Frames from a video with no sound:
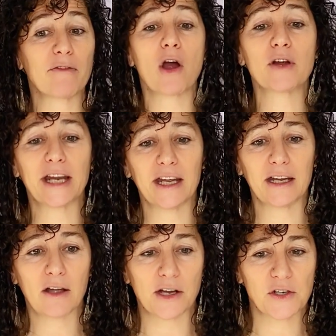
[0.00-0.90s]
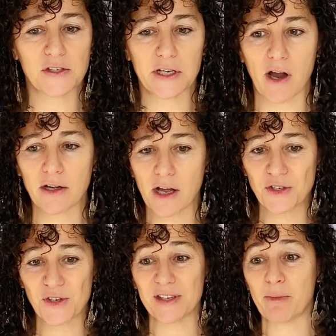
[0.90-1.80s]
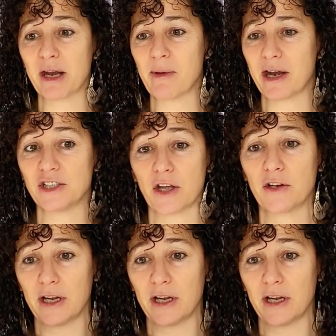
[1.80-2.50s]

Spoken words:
already consciously or unconsciously made about each other,